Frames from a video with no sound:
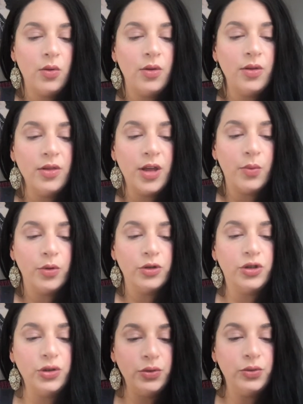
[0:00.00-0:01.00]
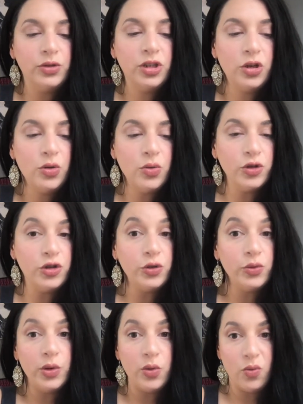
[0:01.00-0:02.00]
there were Jews who were
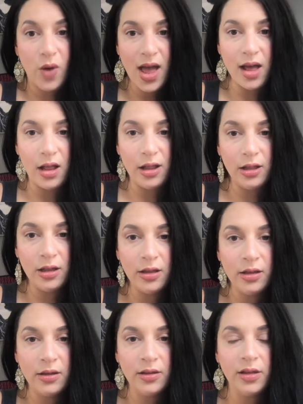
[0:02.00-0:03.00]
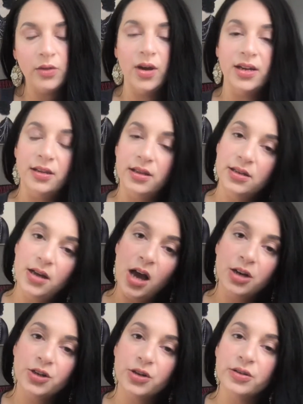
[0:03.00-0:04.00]
doing well. You had the
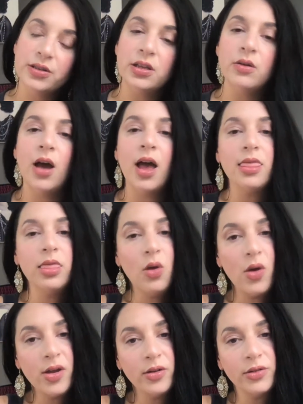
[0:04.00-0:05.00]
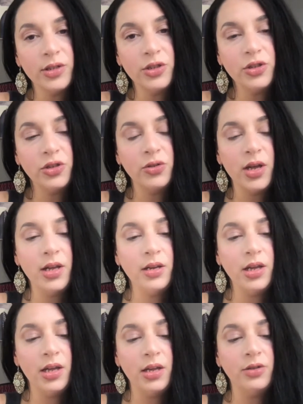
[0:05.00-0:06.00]
doctors and you had lawyers
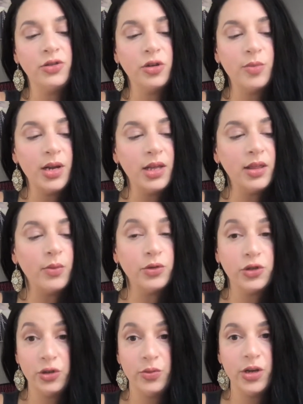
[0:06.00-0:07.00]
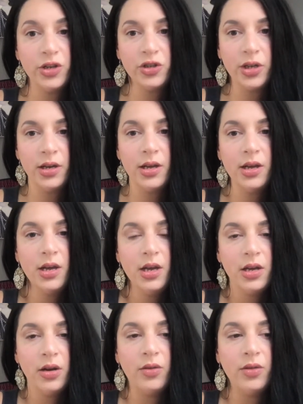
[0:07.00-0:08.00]
in Germany that were Jewish, and
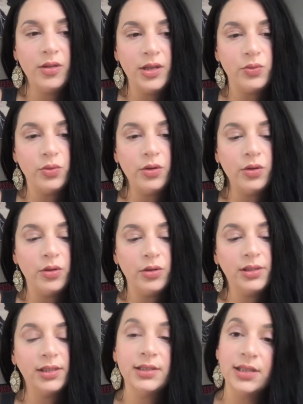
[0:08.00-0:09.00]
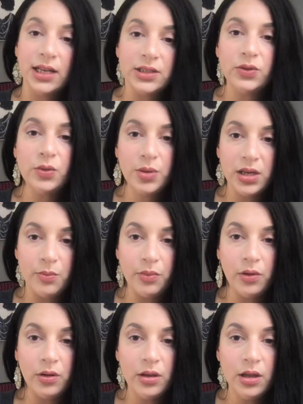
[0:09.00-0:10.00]
these were successful
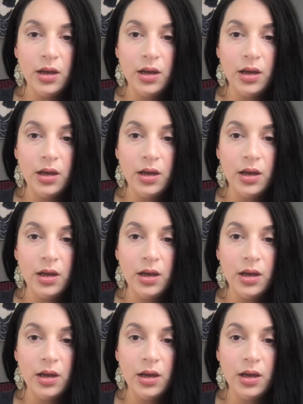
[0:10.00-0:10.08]
people.